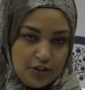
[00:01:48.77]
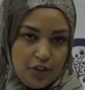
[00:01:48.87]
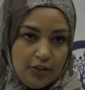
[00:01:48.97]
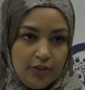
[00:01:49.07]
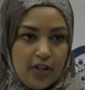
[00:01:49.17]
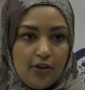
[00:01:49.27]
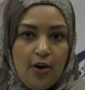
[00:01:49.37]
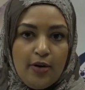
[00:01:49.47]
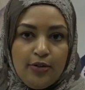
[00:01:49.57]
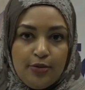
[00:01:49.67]
children are
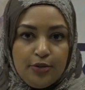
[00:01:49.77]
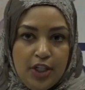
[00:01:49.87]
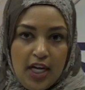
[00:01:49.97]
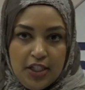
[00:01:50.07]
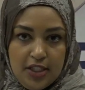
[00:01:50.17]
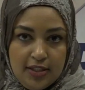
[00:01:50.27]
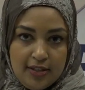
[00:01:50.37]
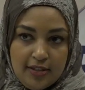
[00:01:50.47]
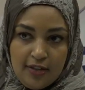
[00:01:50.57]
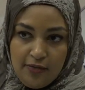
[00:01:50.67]
going through changes,